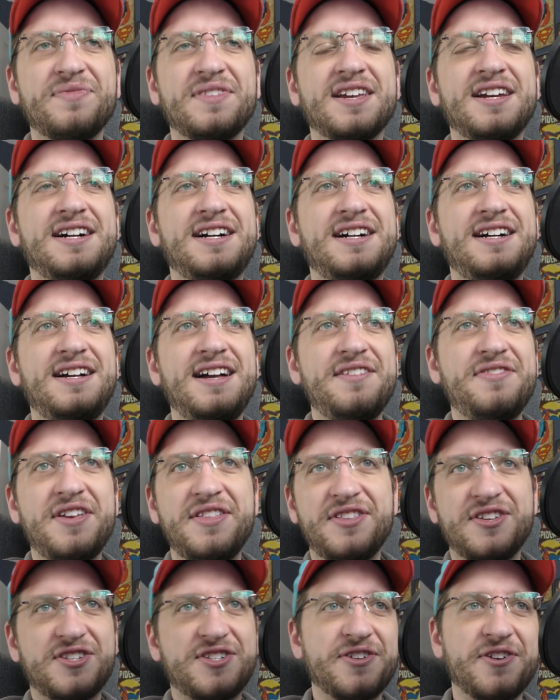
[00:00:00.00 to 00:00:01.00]
and then
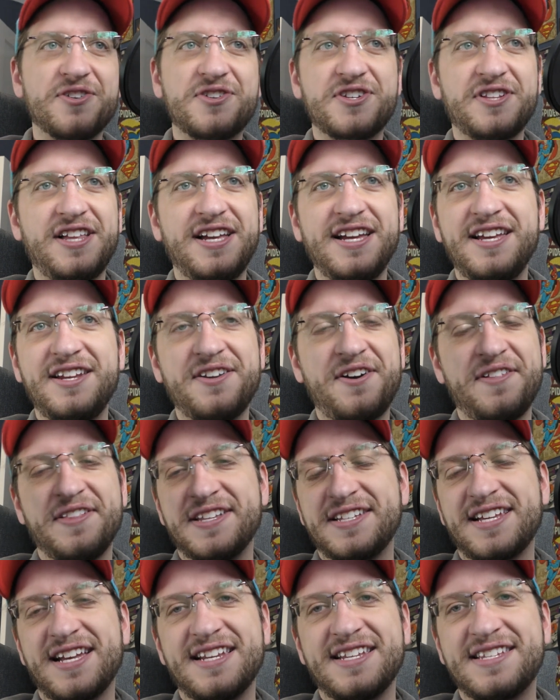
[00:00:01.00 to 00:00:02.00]
the searchlight and all
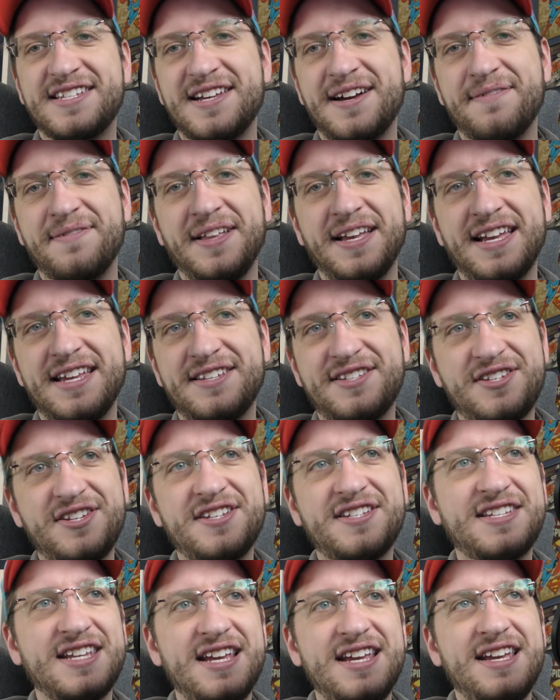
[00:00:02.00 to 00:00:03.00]
this kind of stuff. Like
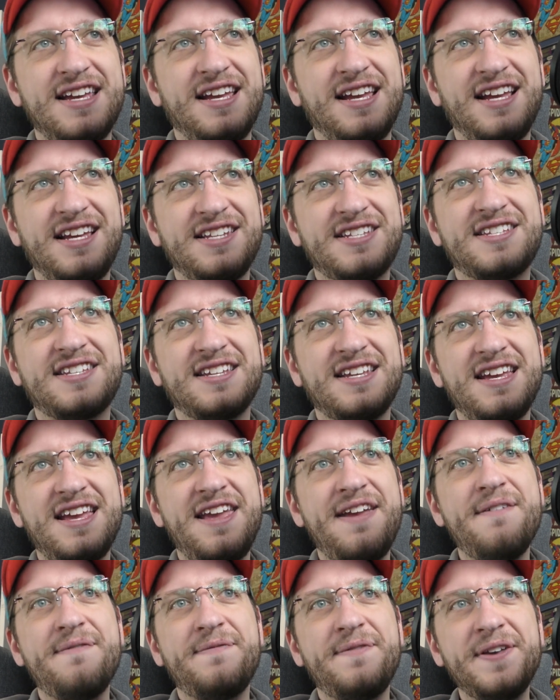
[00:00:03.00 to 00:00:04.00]

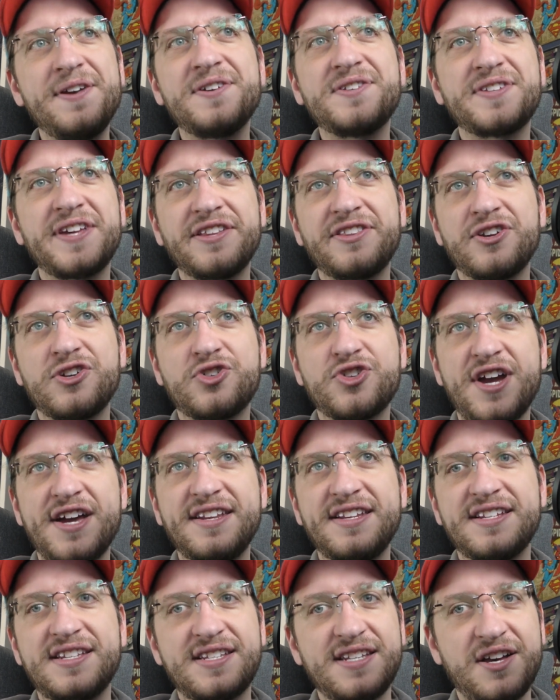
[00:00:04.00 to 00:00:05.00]
it feels like they're trying
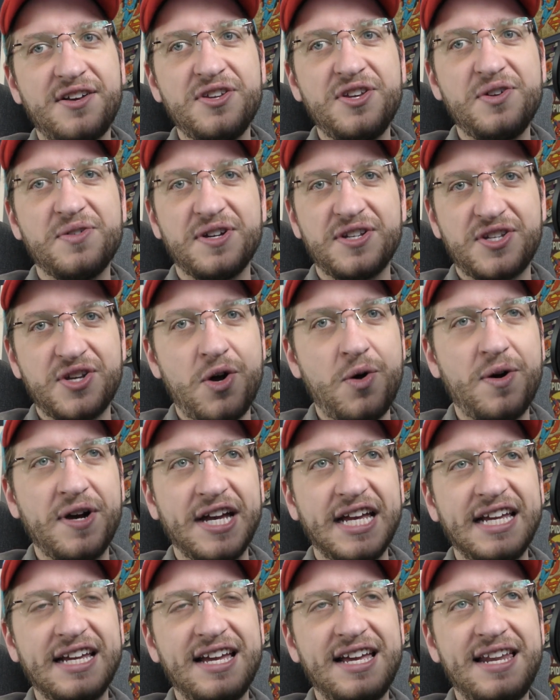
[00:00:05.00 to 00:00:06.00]
to sell you a
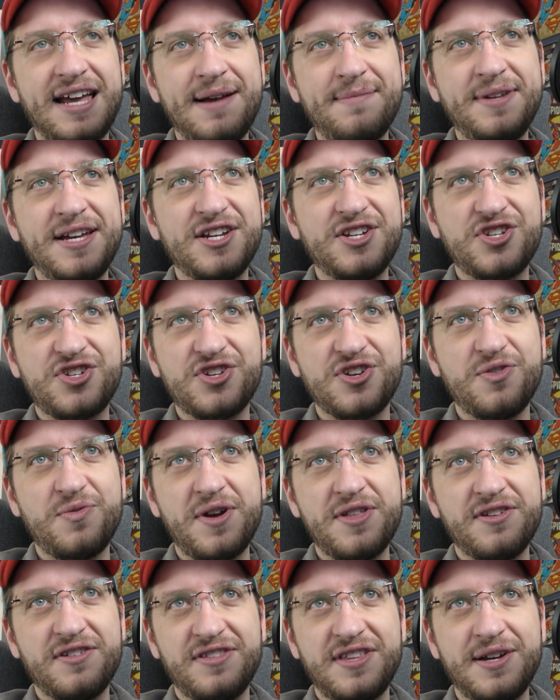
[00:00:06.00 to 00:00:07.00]
toy, and I'm not sure
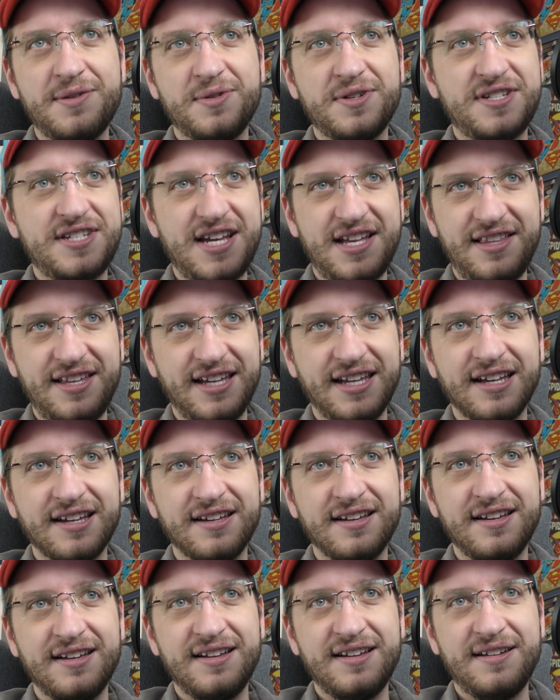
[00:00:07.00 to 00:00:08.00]
whether they were selling
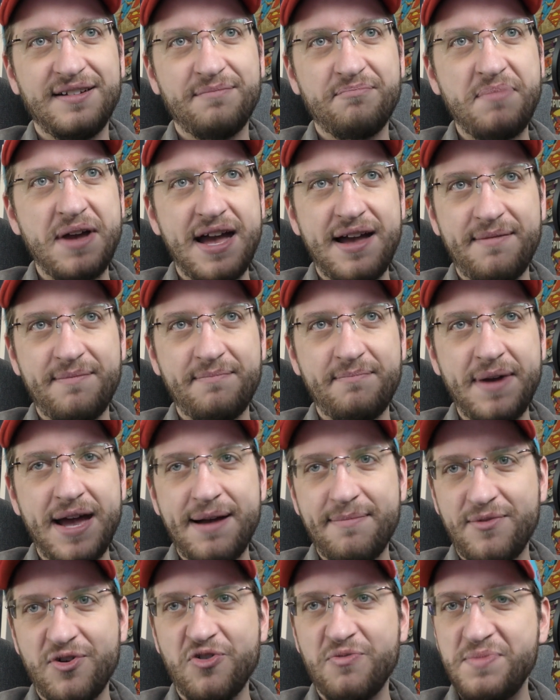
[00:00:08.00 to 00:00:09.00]

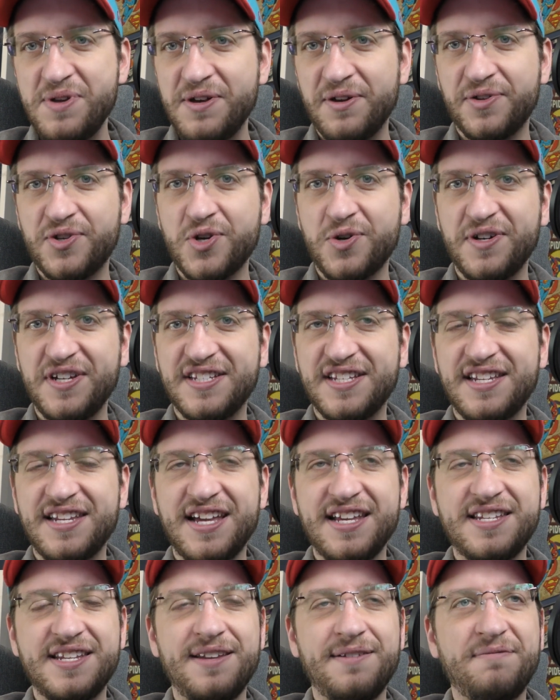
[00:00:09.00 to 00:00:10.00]
Batmobile toys in
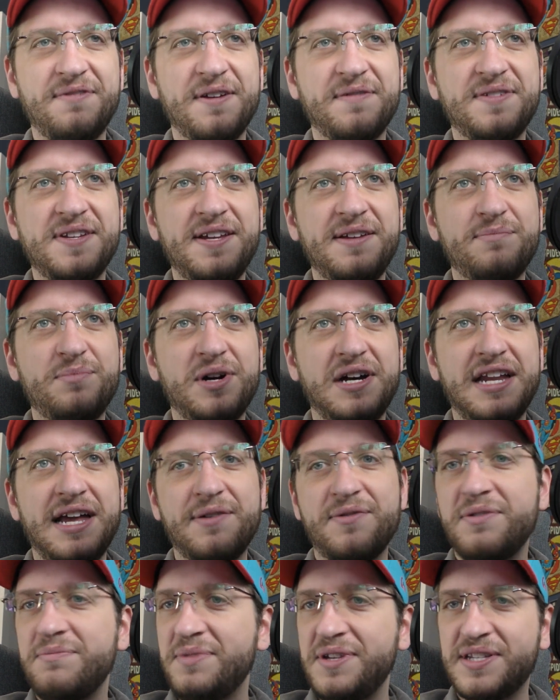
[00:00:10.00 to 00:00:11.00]
1950, but I
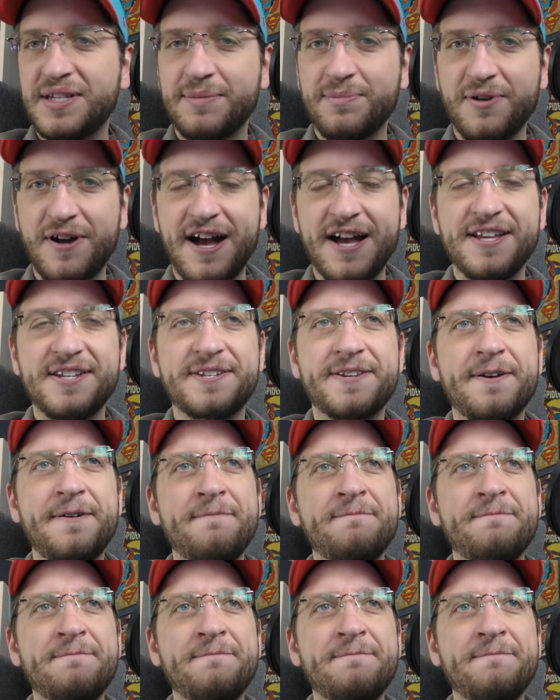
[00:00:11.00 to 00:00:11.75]
wouldn't be surprised.